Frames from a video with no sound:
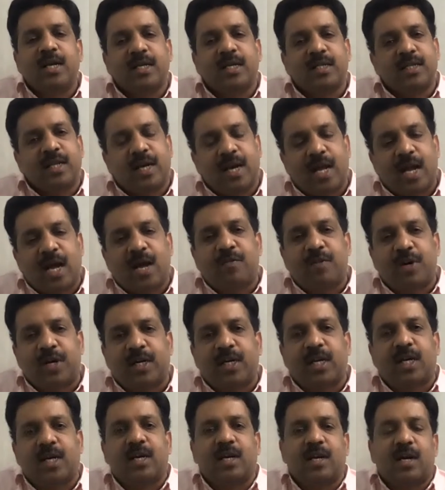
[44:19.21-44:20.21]
then i have
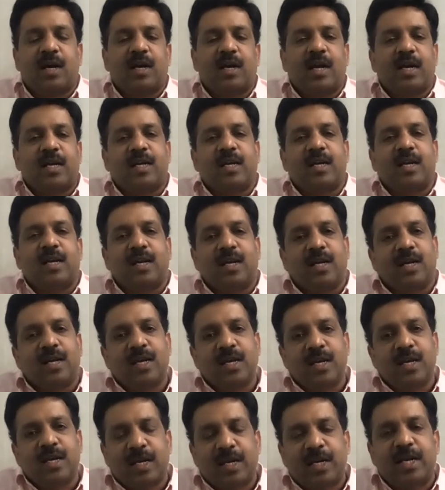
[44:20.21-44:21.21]
written luckily
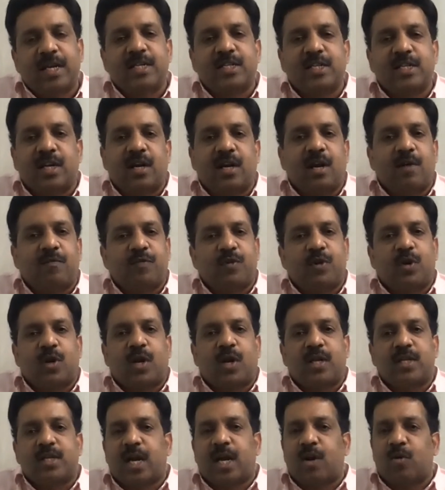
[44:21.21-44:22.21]
Indian Journal of
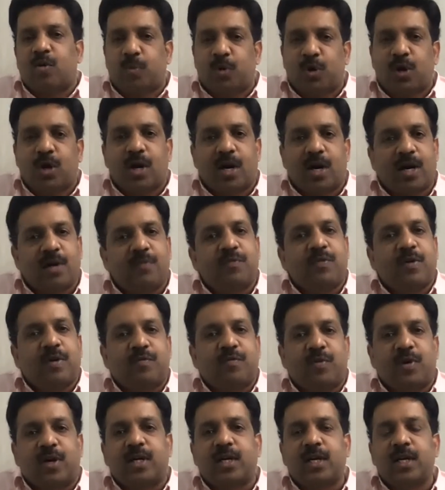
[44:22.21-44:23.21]
Urology, I have put a lot of
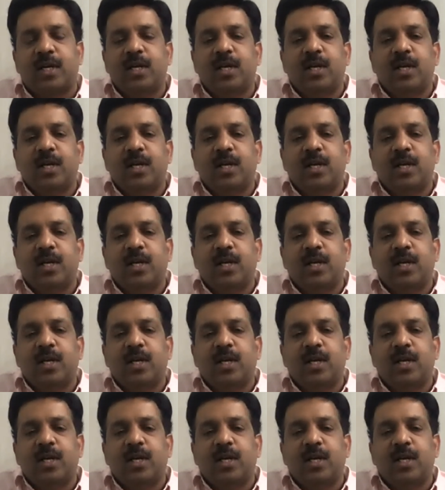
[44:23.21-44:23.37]
effort,